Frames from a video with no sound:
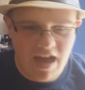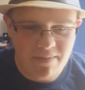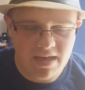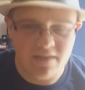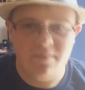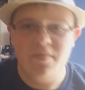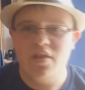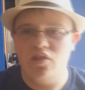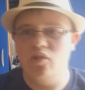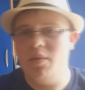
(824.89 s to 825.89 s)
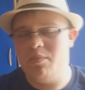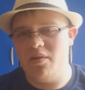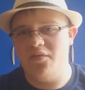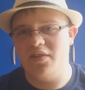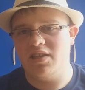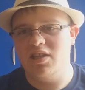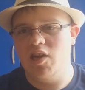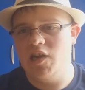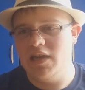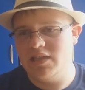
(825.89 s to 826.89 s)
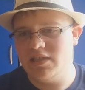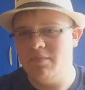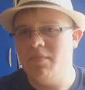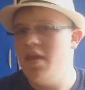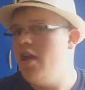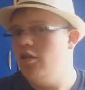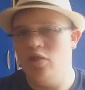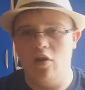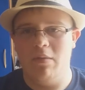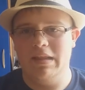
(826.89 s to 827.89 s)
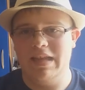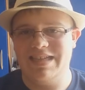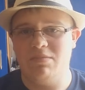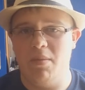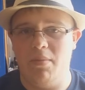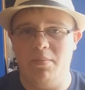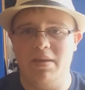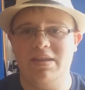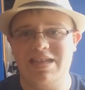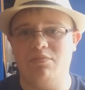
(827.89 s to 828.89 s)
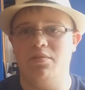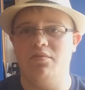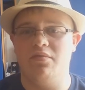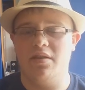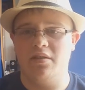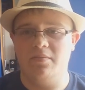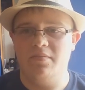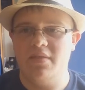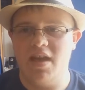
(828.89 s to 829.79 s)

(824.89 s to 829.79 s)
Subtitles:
I mean, to be perfectly honest, no one likes Peppa Pig, let's be real.